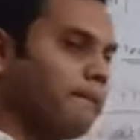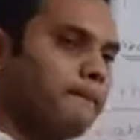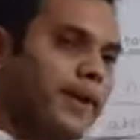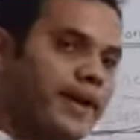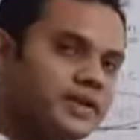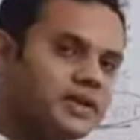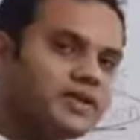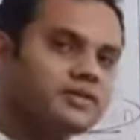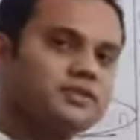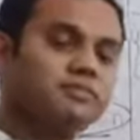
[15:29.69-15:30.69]

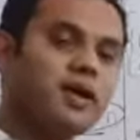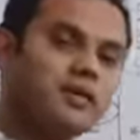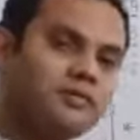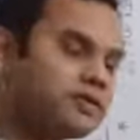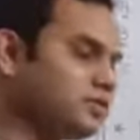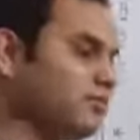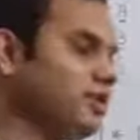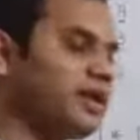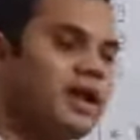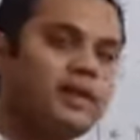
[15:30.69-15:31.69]
methods by which
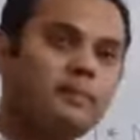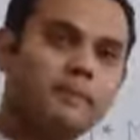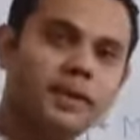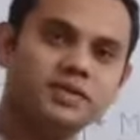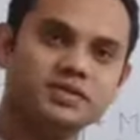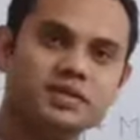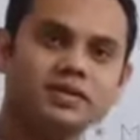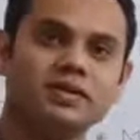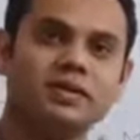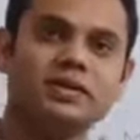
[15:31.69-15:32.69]
we can
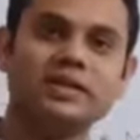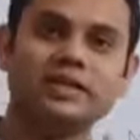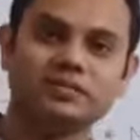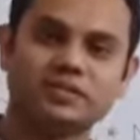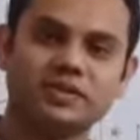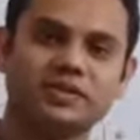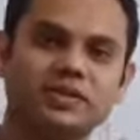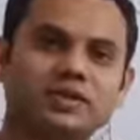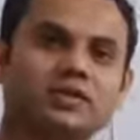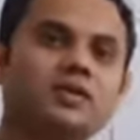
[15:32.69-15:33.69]
measure a
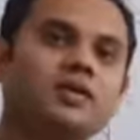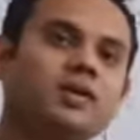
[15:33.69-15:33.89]
dispersion.